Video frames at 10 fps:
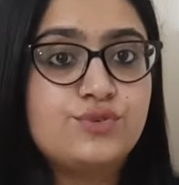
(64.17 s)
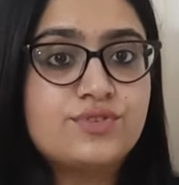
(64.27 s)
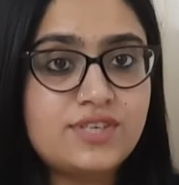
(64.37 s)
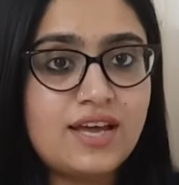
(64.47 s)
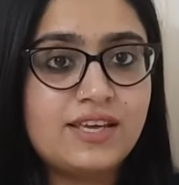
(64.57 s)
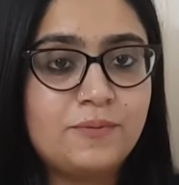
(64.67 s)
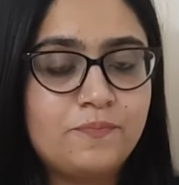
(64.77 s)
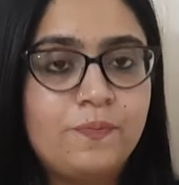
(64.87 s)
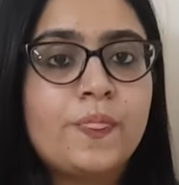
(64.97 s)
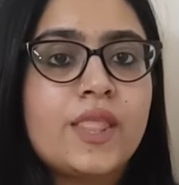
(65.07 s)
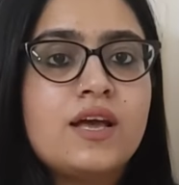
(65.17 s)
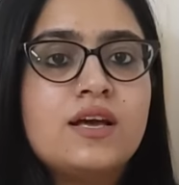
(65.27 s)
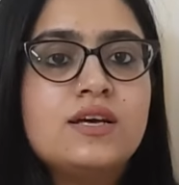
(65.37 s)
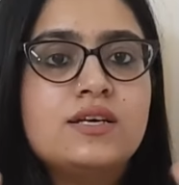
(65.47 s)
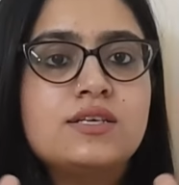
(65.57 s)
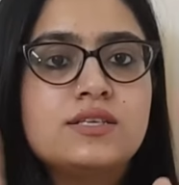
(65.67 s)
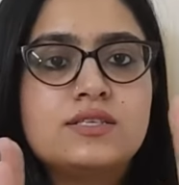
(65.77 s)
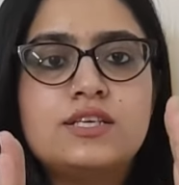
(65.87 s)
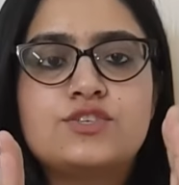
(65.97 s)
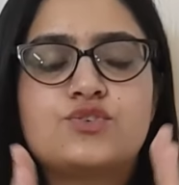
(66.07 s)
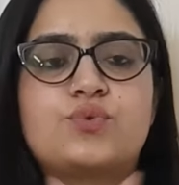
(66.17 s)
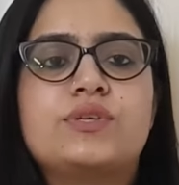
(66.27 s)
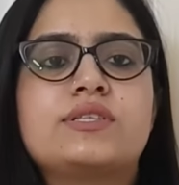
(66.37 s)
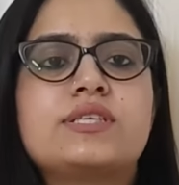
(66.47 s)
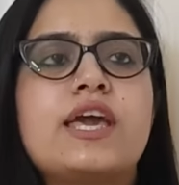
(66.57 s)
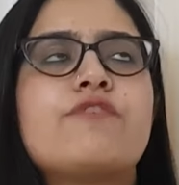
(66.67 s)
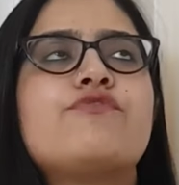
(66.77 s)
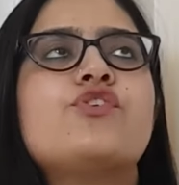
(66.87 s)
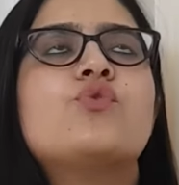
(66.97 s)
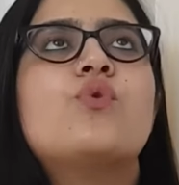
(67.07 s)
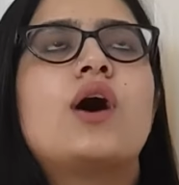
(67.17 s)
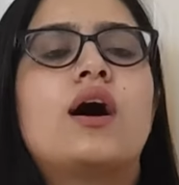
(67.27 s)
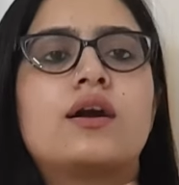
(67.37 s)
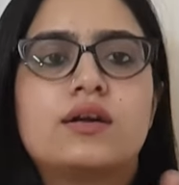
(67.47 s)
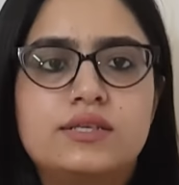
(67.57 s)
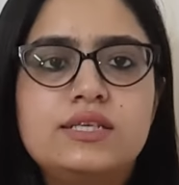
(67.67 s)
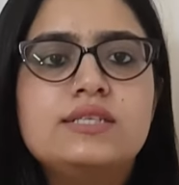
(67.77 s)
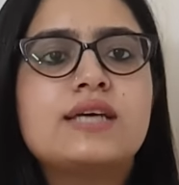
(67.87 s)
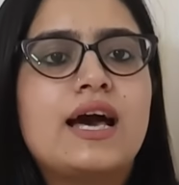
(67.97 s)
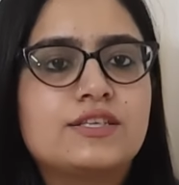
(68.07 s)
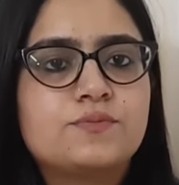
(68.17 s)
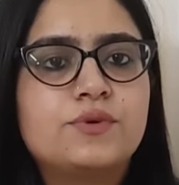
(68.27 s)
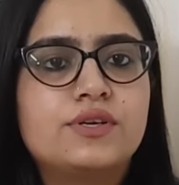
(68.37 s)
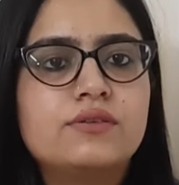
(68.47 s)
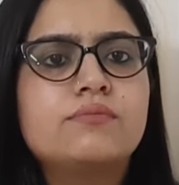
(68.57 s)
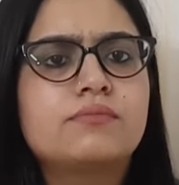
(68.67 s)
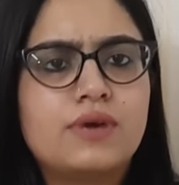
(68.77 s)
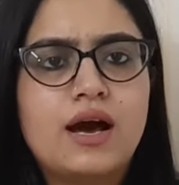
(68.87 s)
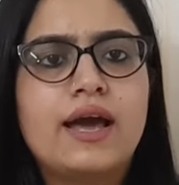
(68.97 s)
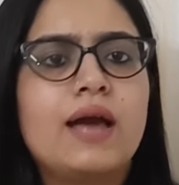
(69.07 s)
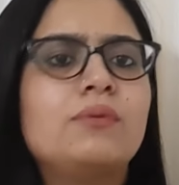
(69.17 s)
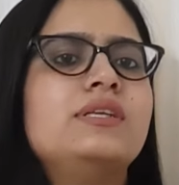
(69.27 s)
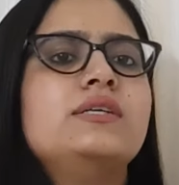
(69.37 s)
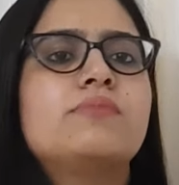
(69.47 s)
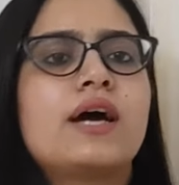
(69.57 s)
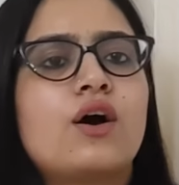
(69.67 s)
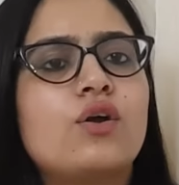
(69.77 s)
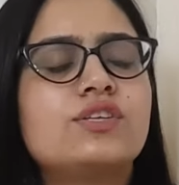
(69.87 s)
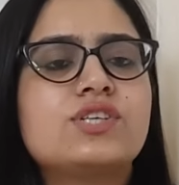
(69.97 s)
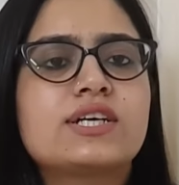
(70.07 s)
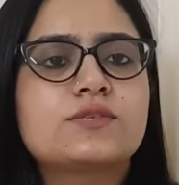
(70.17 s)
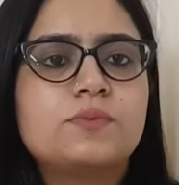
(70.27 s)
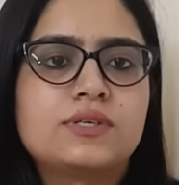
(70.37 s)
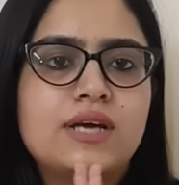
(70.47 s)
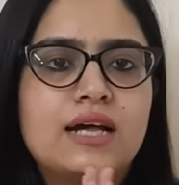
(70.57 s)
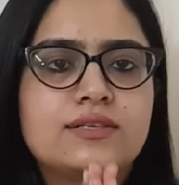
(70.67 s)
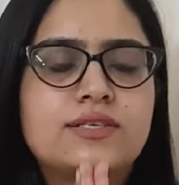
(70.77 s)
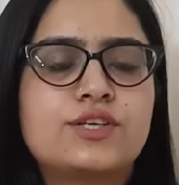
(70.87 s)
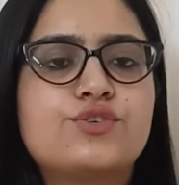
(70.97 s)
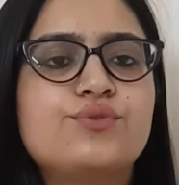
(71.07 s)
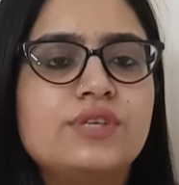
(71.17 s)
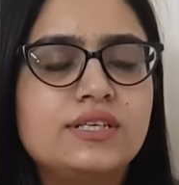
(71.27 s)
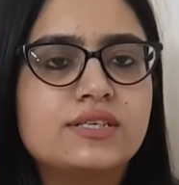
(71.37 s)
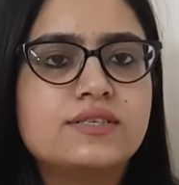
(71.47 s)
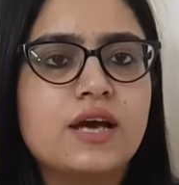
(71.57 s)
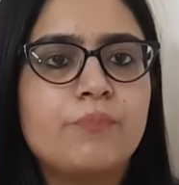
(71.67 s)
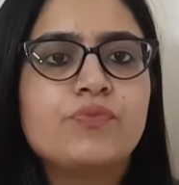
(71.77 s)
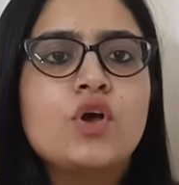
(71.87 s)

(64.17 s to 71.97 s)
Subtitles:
you study. See students, if you are a NEET aspirant, I am a NEET biology expert, I'll stick to NEET exam.